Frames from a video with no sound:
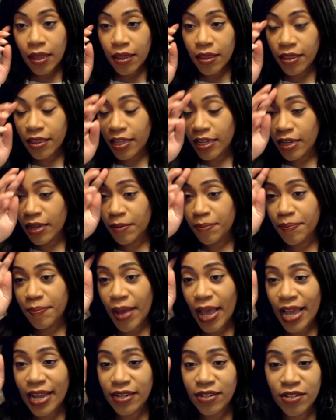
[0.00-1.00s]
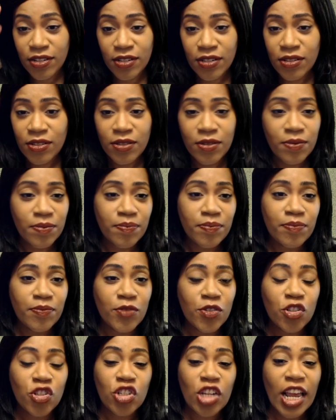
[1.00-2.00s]
the pet
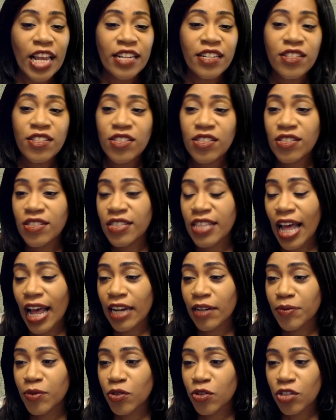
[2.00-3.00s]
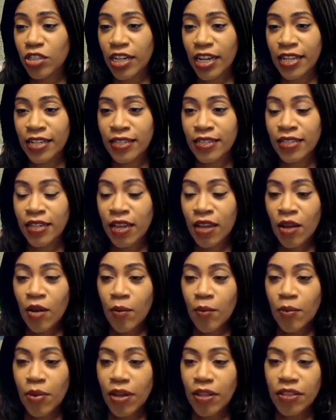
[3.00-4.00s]
sheds, the animal sheds,
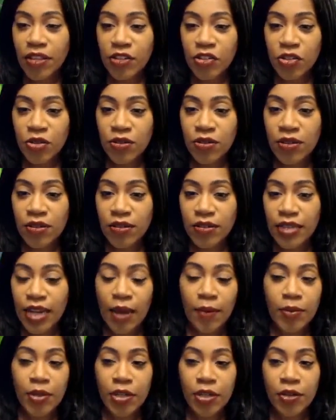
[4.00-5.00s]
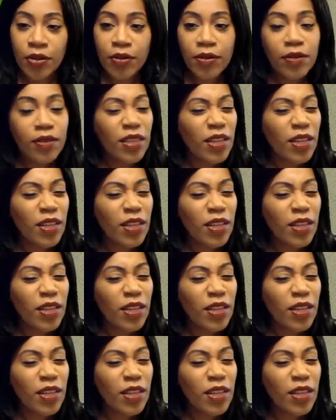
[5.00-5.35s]
but they do look damn cute.